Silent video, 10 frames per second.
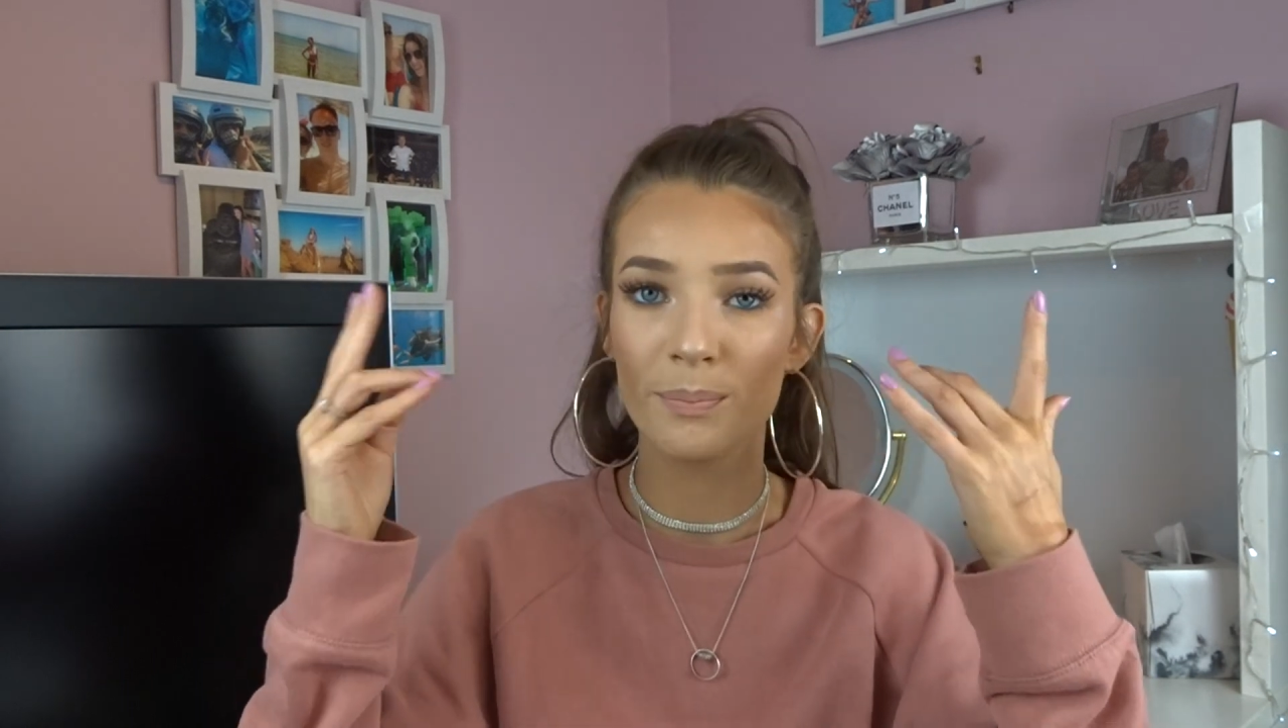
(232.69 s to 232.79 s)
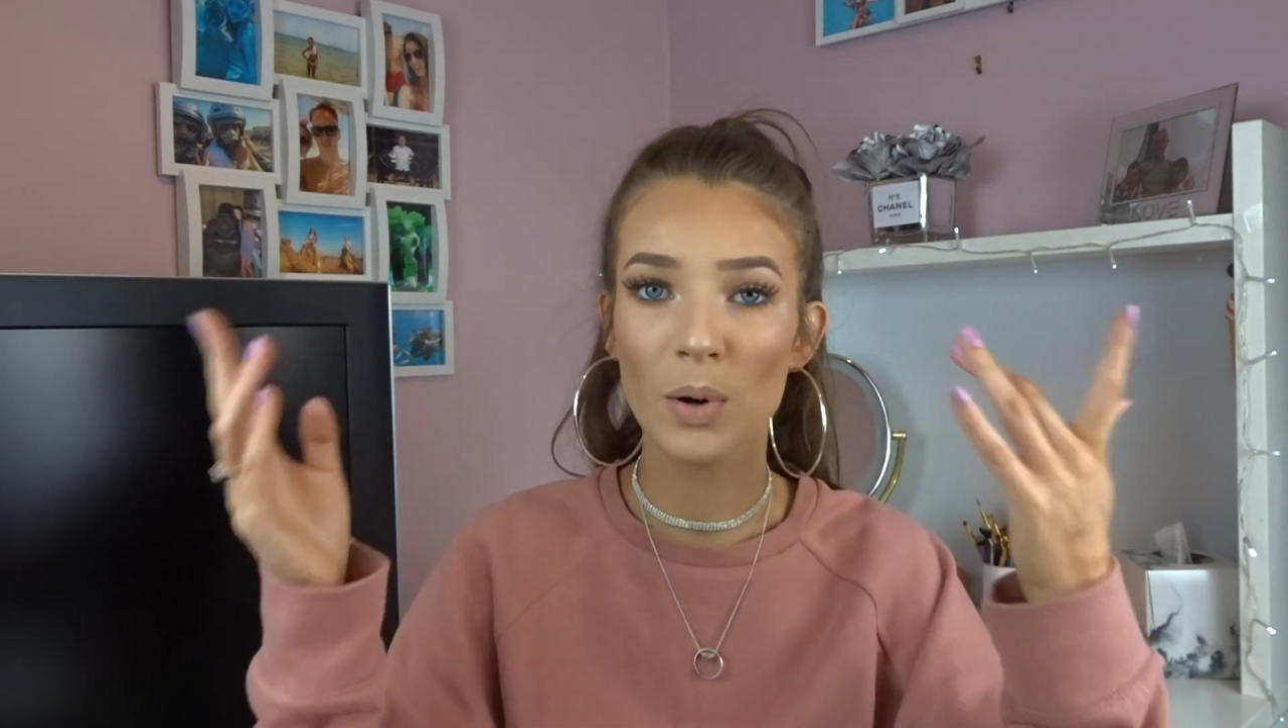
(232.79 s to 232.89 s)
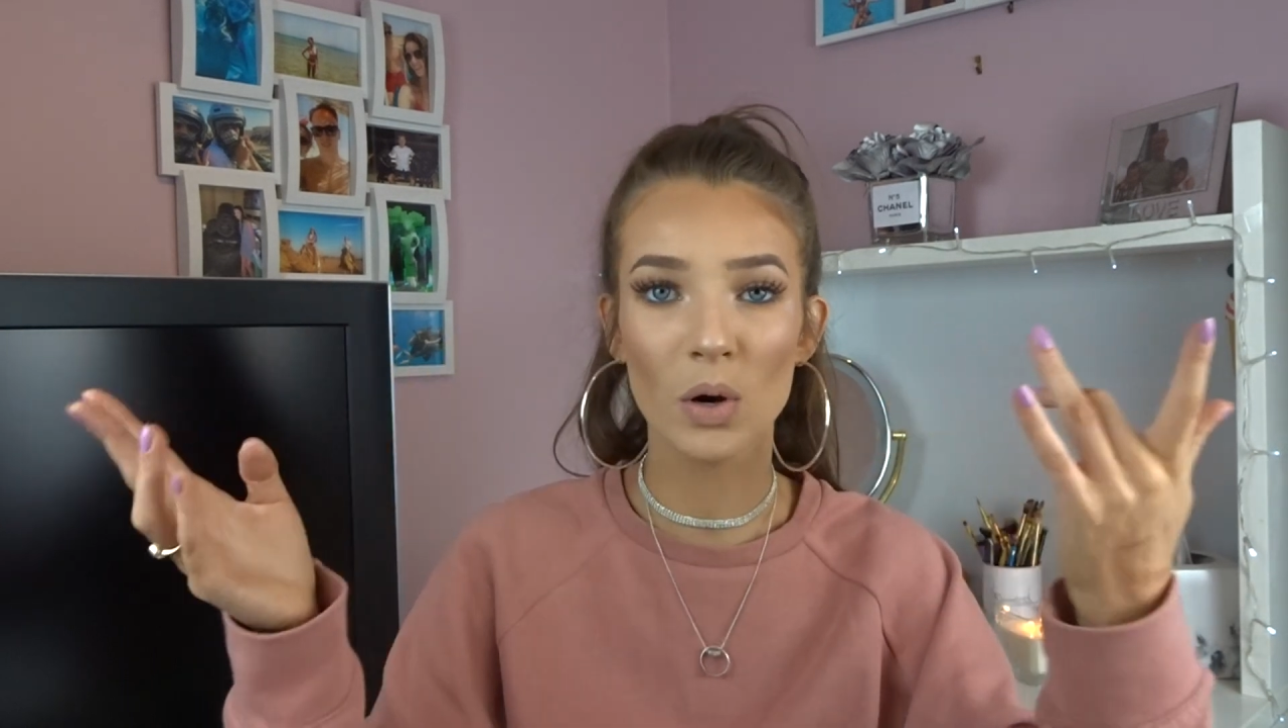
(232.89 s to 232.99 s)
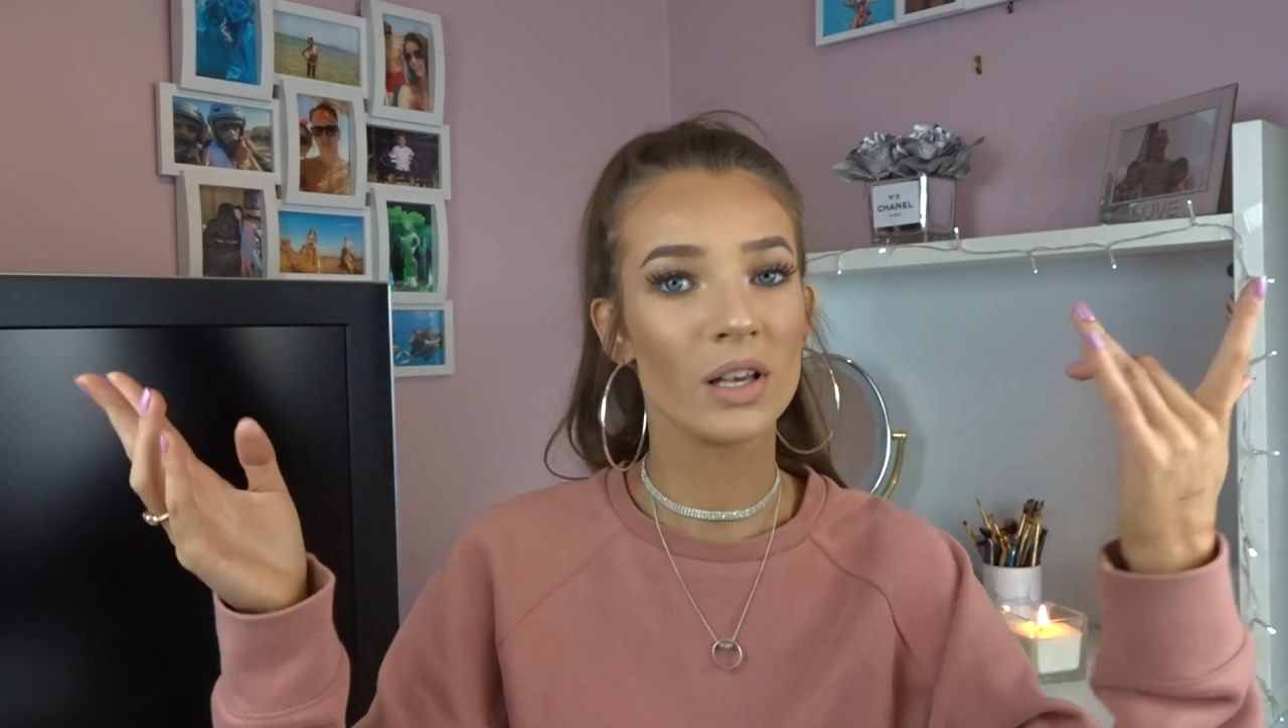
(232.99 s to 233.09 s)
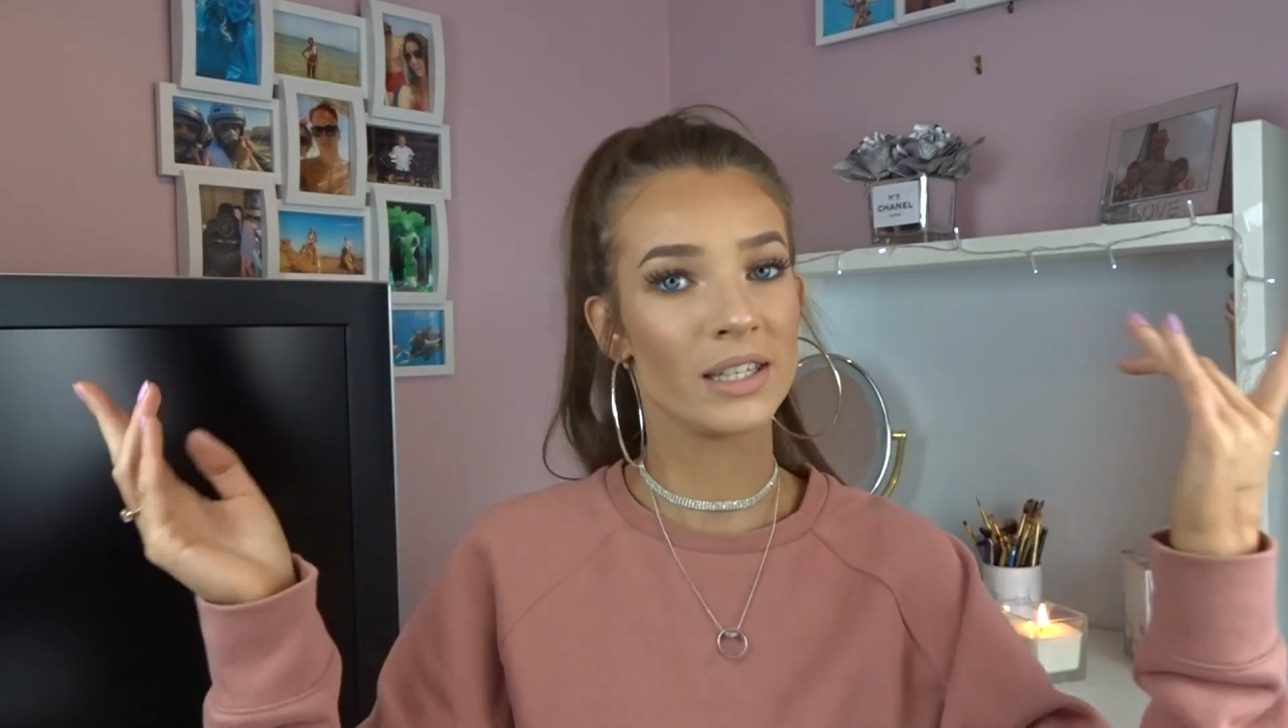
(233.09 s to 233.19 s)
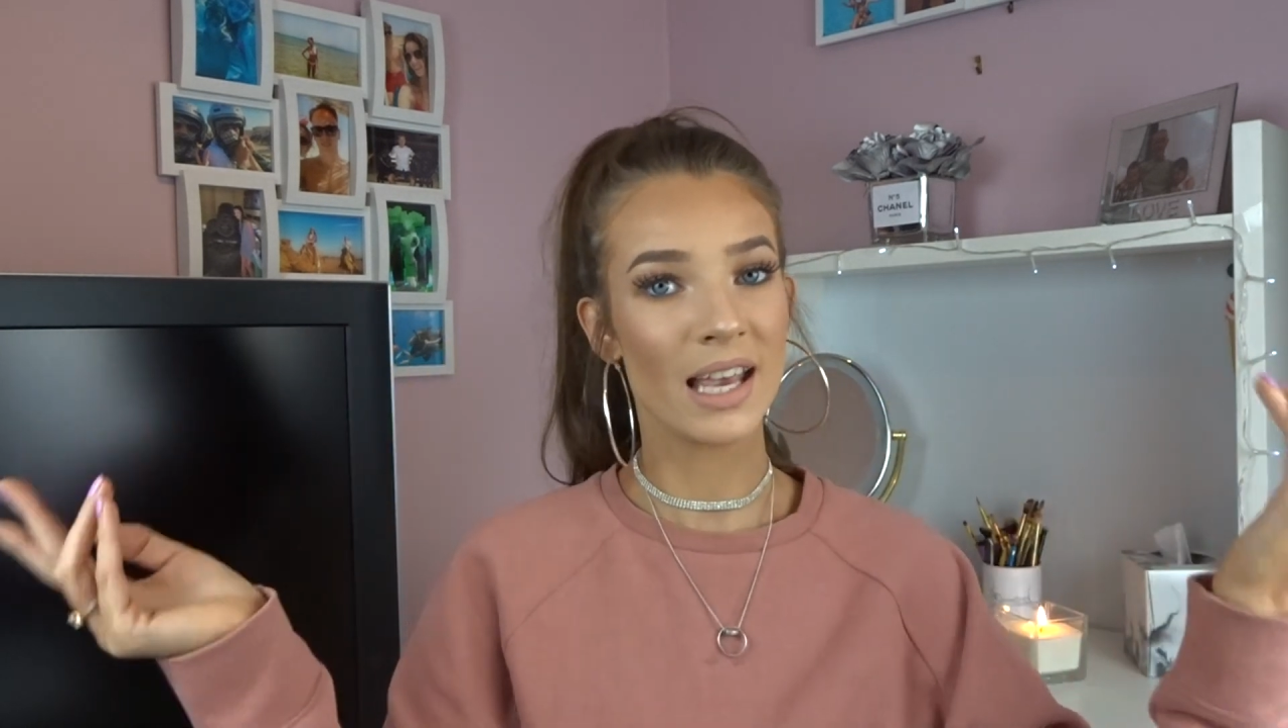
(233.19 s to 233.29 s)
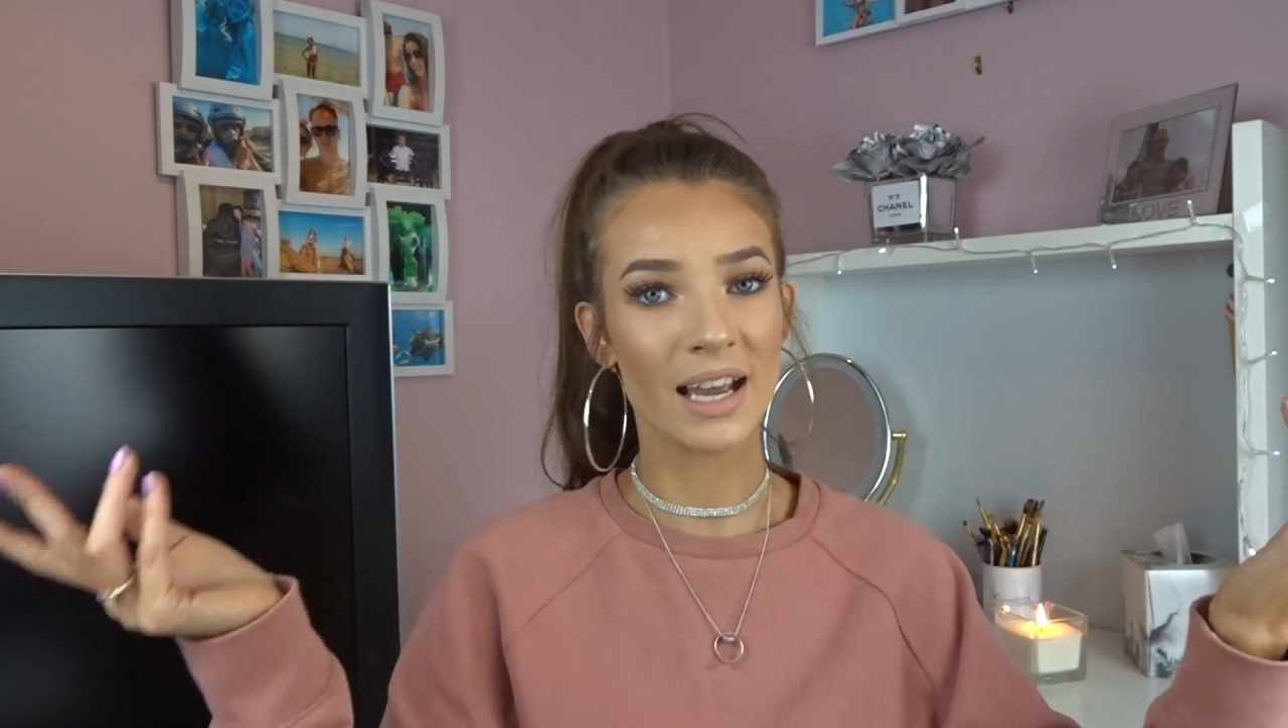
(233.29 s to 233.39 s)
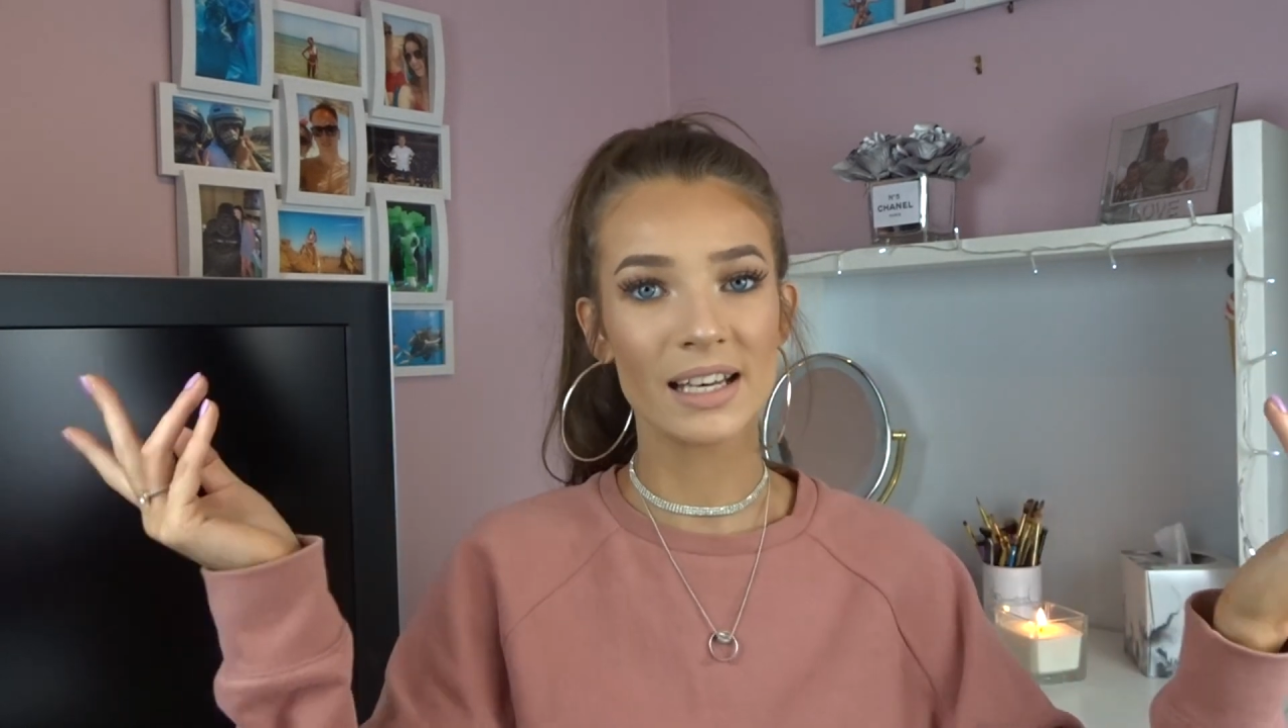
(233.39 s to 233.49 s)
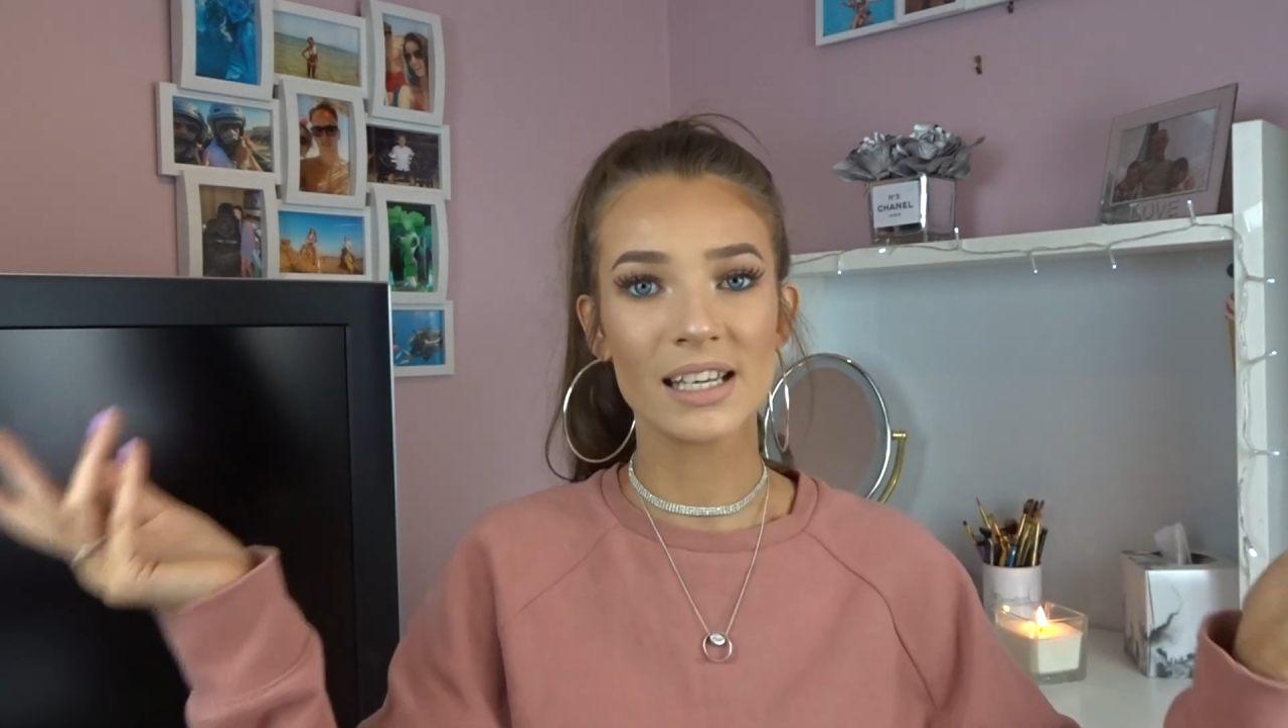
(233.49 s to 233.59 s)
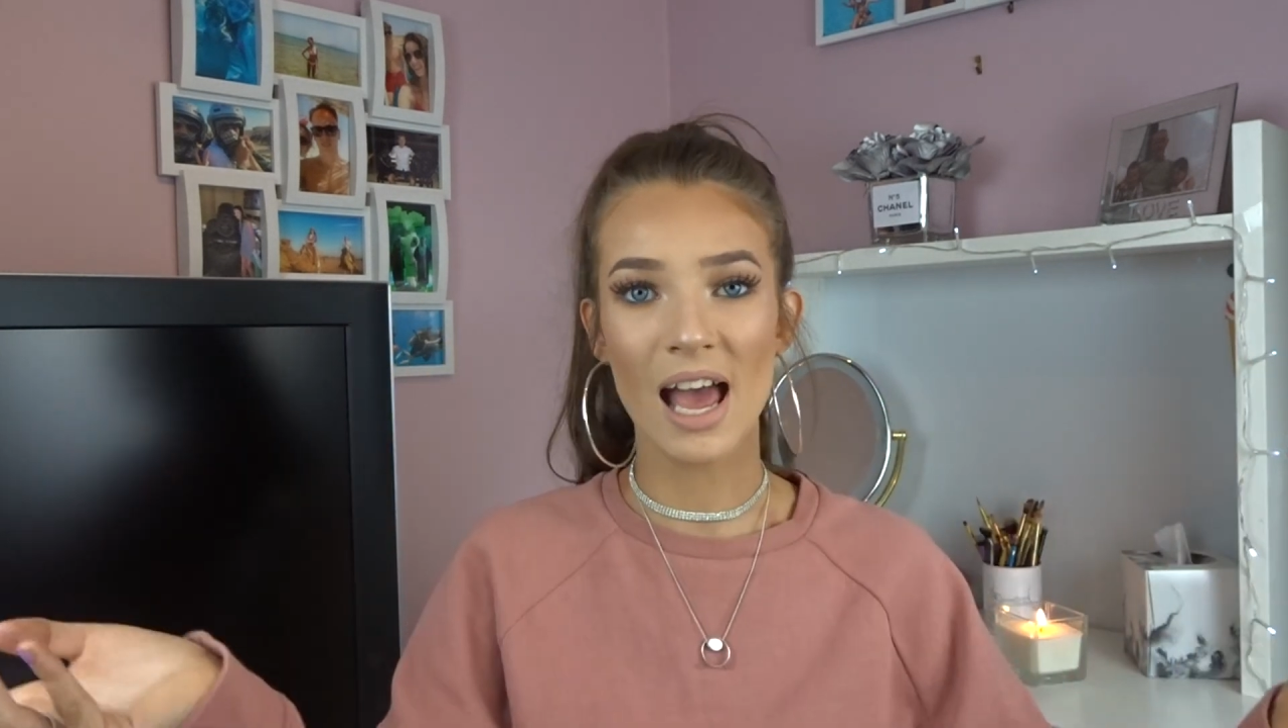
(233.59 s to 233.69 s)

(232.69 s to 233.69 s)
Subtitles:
buy second